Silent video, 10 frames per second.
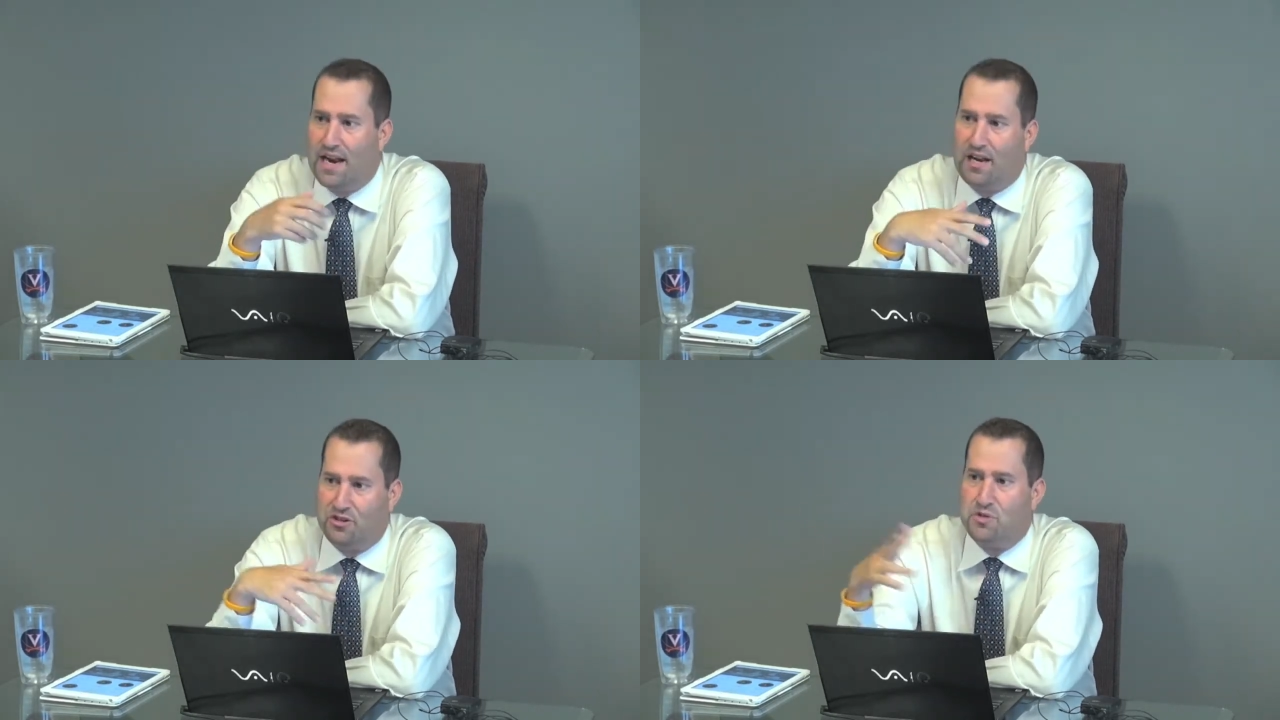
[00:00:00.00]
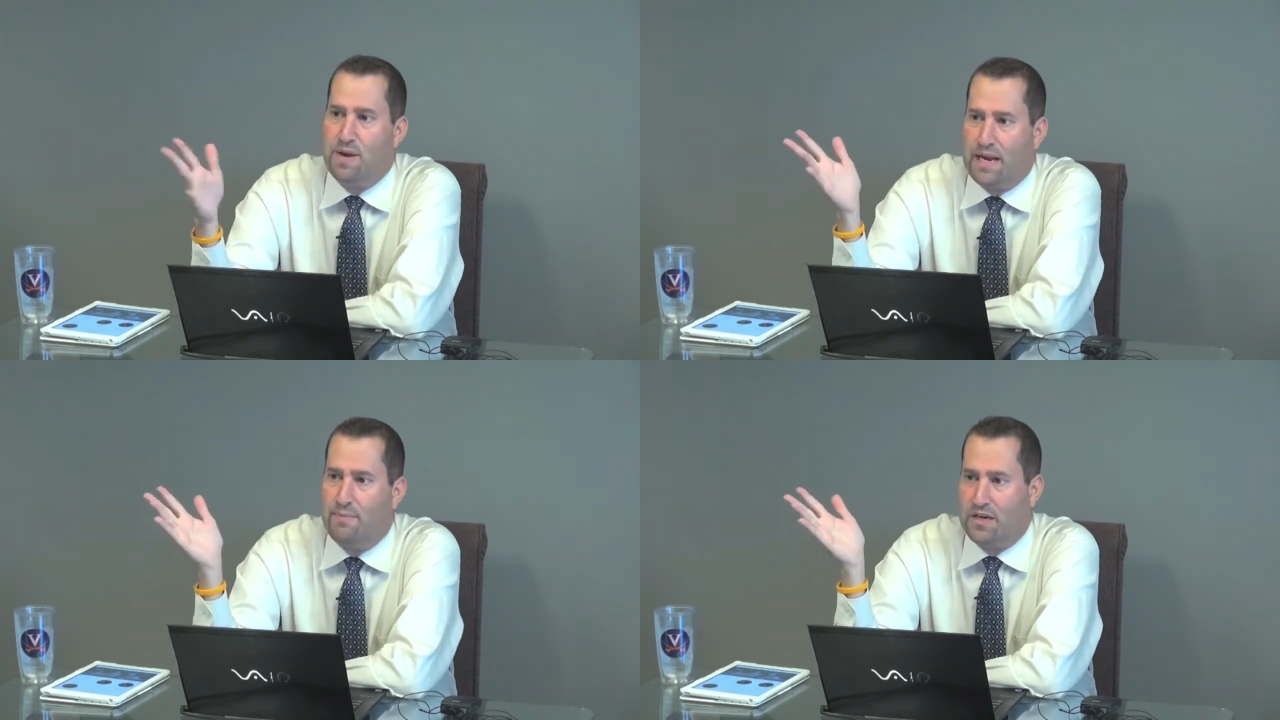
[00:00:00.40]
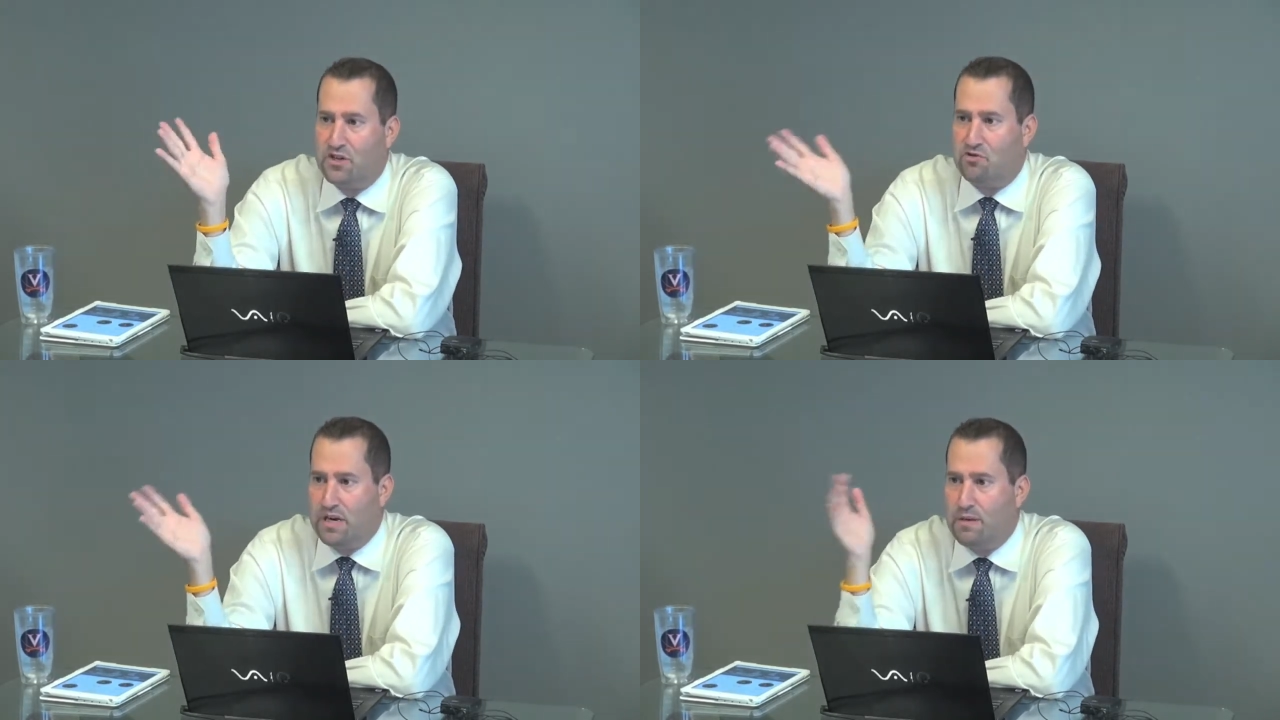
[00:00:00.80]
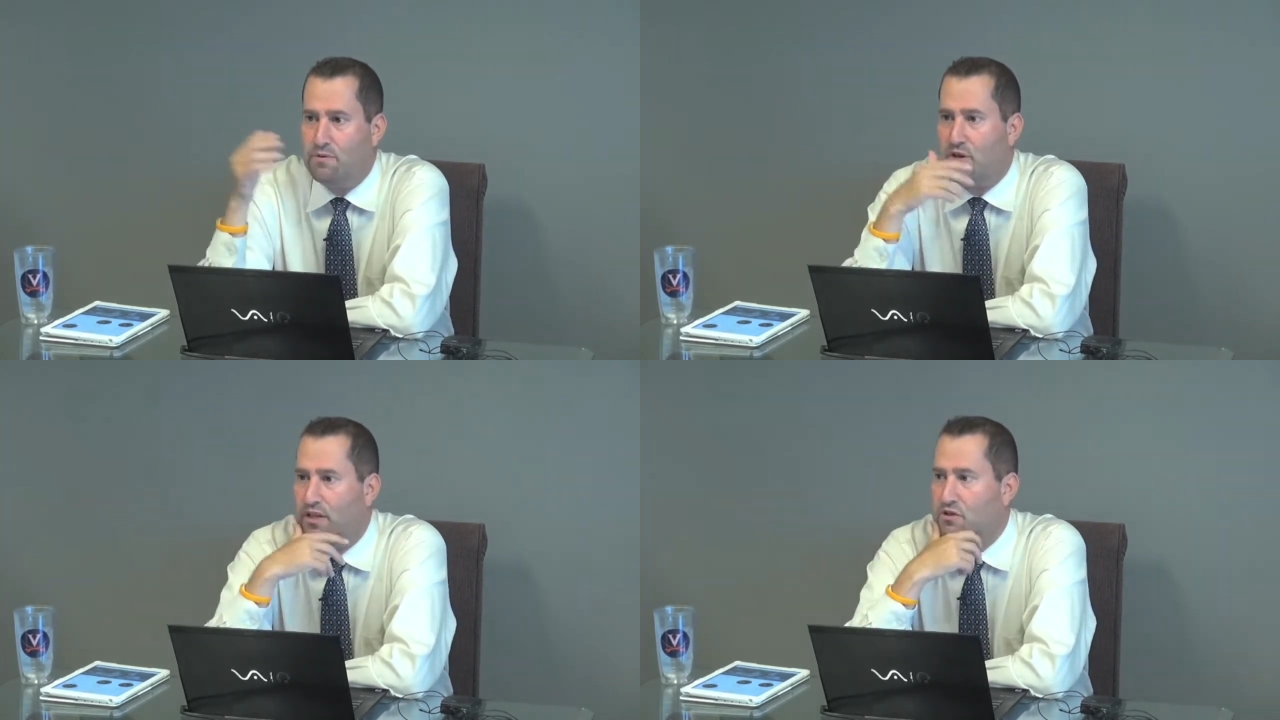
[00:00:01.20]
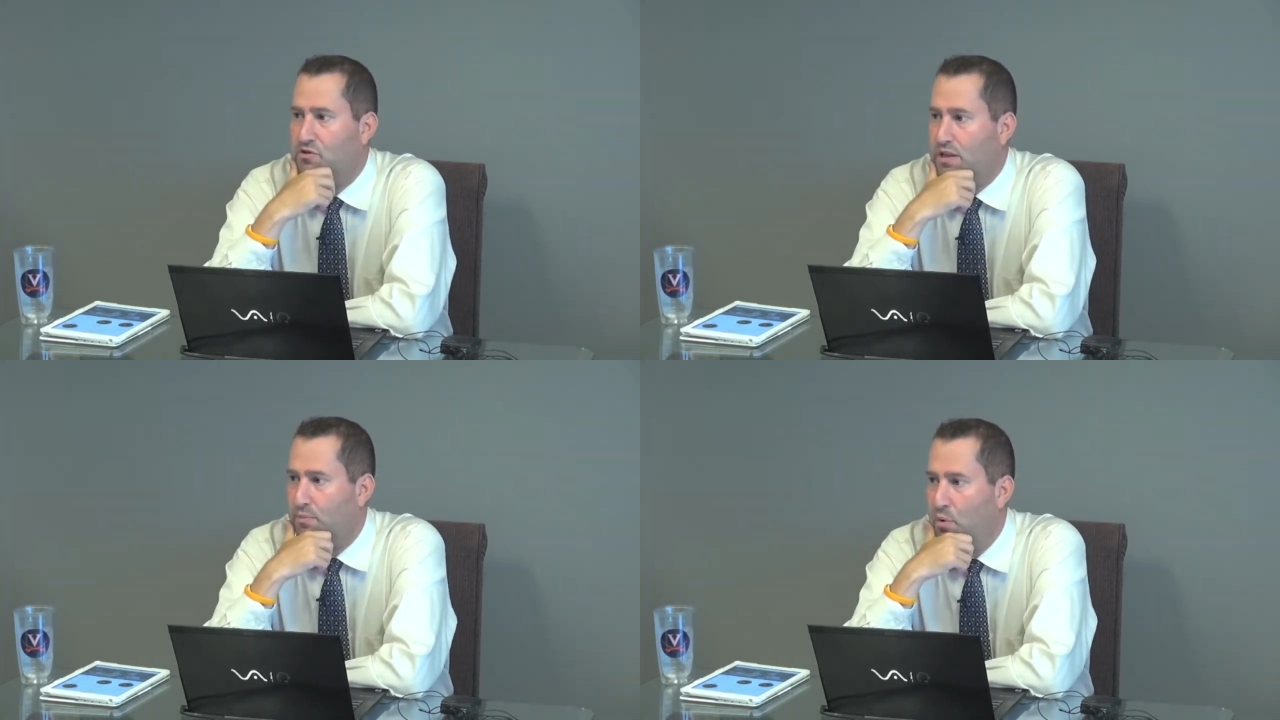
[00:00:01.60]
and I'll just make them extreme to
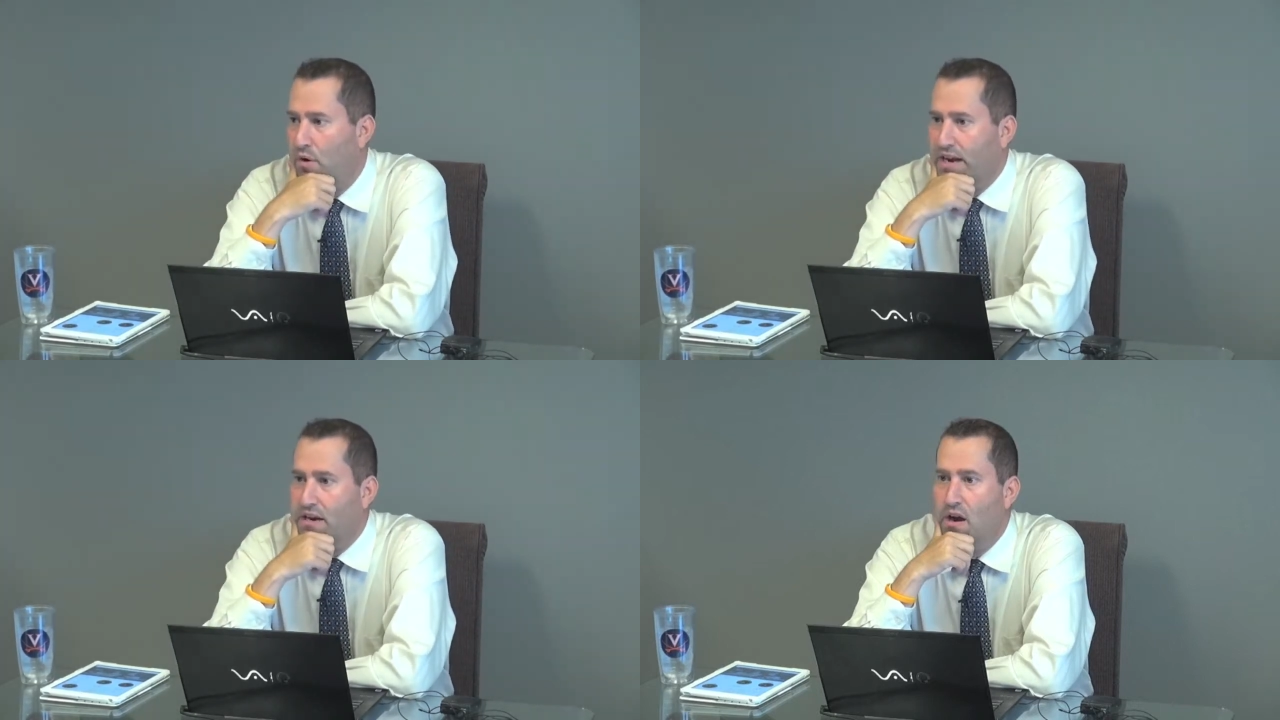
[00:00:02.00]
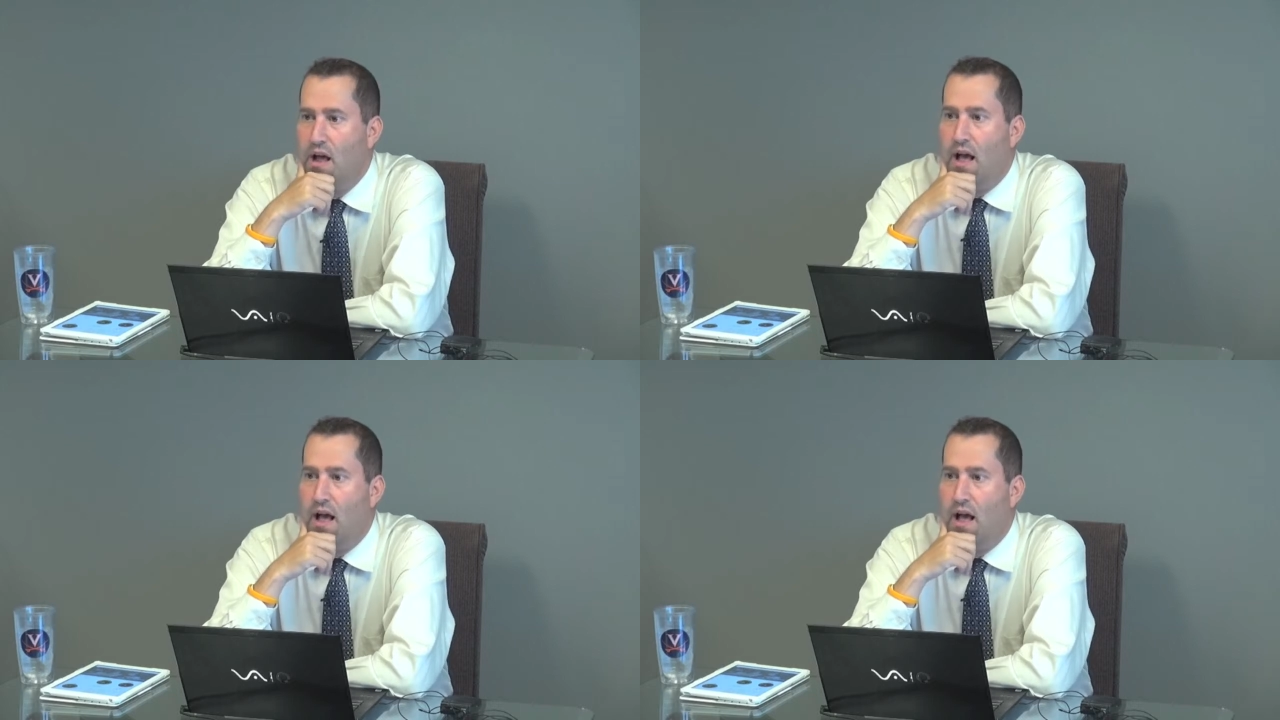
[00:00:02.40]
illustrate the point.